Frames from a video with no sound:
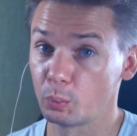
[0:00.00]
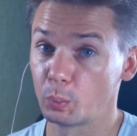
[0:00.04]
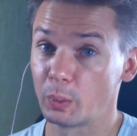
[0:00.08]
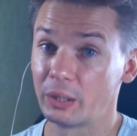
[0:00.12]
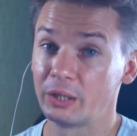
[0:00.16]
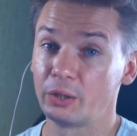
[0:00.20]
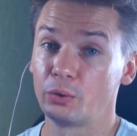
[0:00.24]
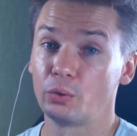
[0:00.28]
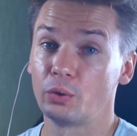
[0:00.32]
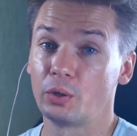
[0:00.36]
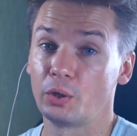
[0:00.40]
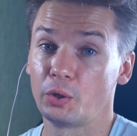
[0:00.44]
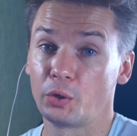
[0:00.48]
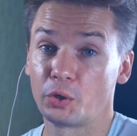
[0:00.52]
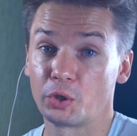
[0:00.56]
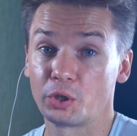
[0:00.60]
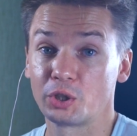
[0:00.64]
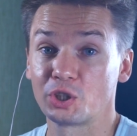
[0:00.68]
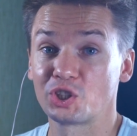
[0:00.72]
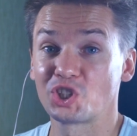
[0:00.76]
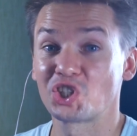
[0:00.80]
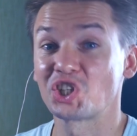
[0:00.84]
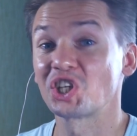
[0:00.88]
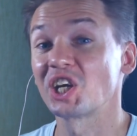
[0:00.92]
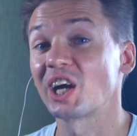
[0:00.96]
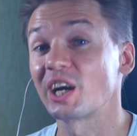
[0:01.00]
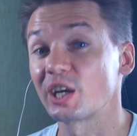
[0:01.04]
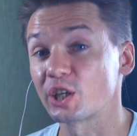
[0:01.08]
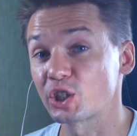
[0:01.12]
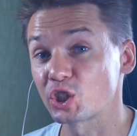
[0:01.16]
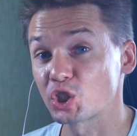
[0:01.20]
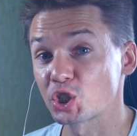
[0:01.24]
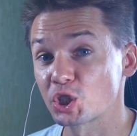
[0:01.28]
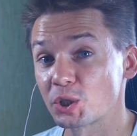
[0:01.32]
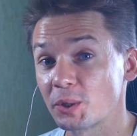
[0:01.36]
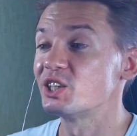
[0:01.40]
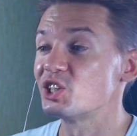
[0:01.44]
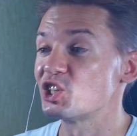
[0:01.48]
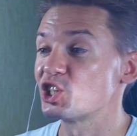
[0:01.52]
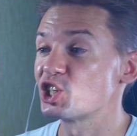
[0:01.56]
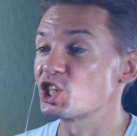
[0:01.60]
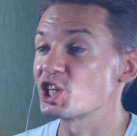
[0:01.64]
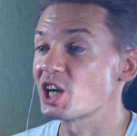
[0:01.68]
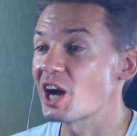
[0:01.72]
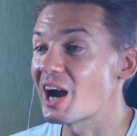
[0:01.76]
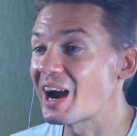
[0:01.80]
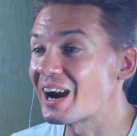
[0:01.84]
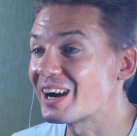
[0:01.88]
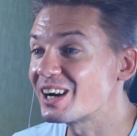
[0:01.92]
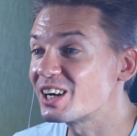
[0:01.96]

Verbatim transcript: when you learn charge. Charge.